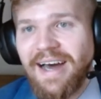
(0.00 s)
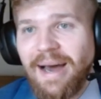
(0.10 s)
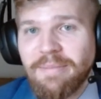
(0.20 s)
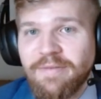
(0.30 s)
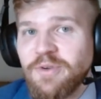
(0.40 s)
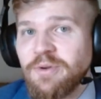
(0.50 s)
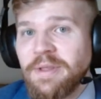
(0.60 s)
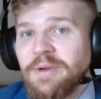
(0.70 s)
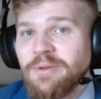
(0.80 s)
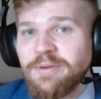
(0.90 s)
I'm giving you
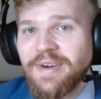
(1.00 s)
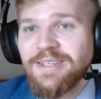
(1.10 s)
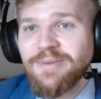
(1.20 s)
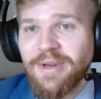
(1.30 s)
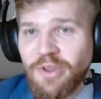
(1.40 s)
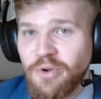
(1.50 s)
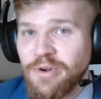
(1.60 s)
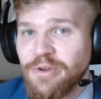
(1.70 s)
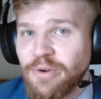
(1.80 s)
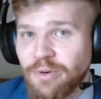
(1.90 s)
legal advice, right? You
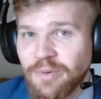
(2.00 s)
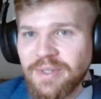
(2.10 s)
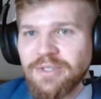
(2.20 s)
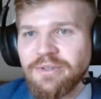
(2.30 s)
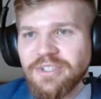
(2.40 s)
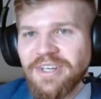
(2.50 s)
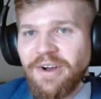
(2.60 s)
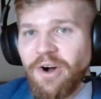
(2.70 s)
can do your own research.